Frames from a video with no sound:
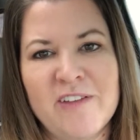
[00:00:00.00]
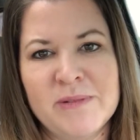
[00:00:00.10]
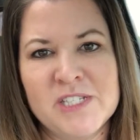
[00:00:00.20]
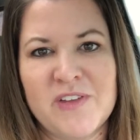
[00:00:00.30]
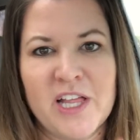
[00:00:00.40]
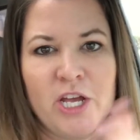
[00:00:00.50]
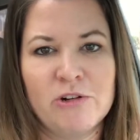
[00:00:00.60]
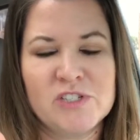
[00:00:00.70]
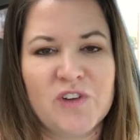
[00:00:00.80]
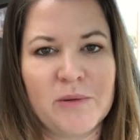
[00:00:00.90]
Craftsman's
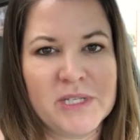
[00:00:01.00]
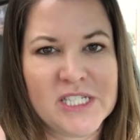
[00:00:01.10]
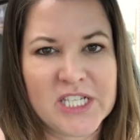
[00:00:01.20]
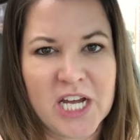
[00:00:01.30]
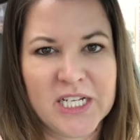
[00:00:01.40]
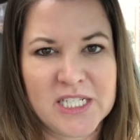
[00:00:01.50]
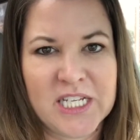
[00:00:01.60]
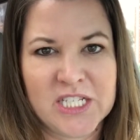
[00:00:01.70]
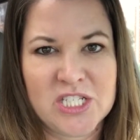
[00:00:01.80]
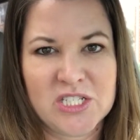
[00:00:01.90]
Valley, Owens Farm, it's
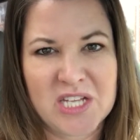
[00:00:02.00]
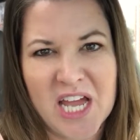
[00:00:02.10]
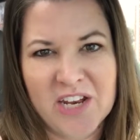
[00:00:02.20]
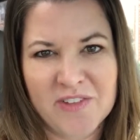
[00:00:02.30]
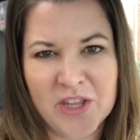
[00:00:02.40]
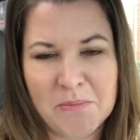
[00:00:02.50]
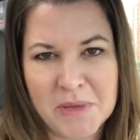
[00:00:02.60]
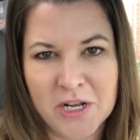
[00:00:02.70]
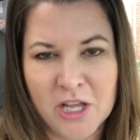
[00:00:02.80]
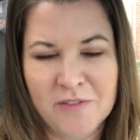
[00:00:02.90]
tucked in kind of in
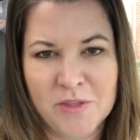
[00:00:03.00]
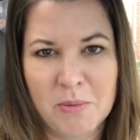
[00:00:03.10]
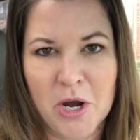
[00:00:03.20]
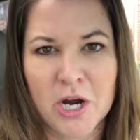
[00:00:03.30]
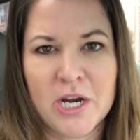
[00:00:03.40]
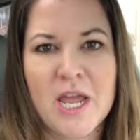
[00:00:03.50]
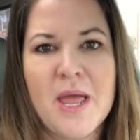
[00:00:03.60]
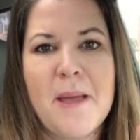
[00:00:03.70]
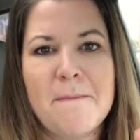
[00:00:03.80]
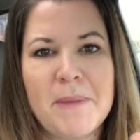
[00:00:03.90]
the middle of the park,